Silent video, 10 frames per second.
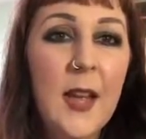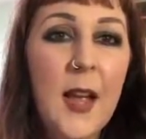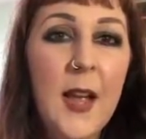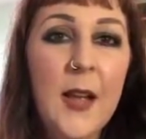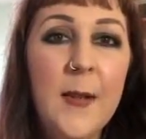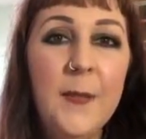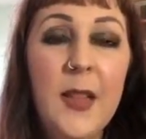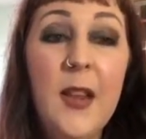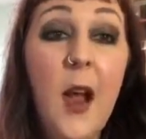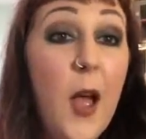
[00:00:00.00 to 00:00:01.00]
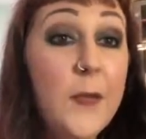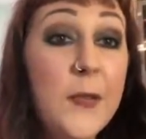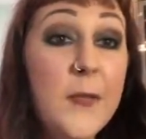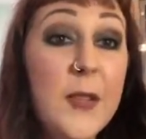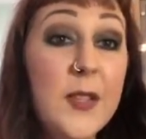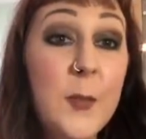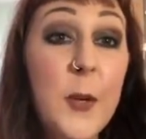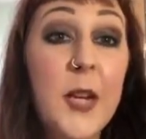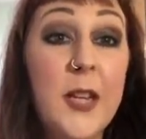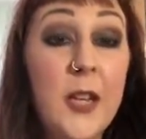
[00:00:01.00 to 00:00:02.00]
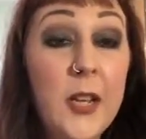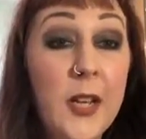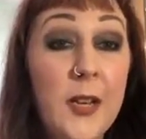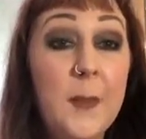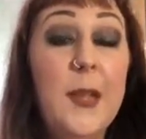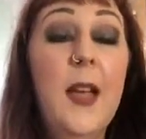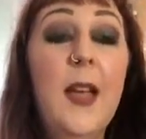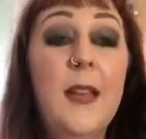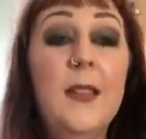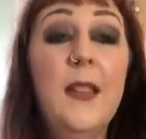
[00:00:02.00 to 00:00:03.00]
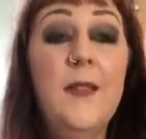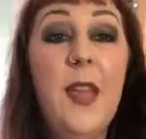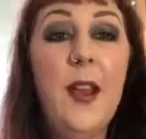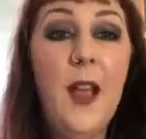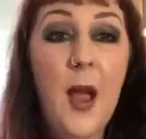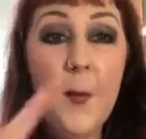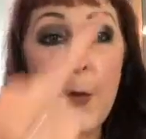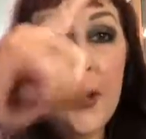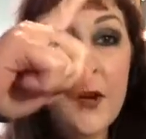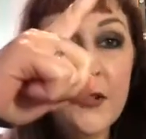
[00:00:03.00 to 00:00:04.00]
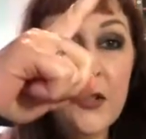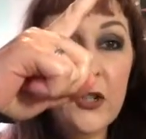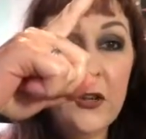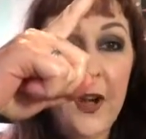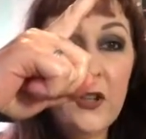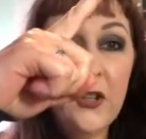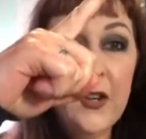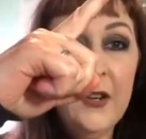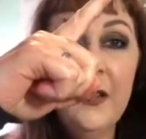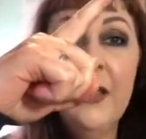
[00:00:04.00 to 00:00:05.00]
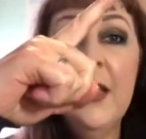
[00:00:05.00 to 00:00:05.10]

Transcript: it often feels pretty good because of that upward direction